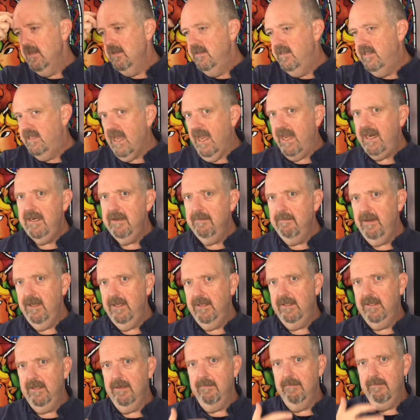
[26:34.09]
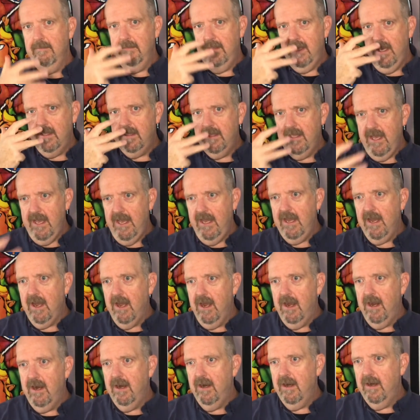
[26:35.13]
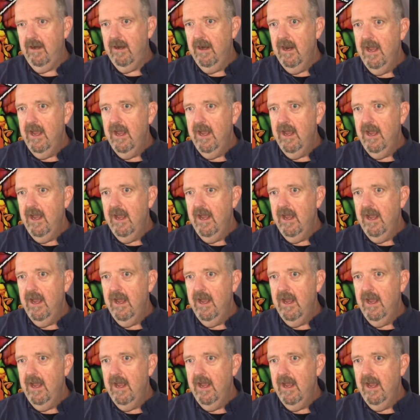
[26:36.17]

dynamism, that they are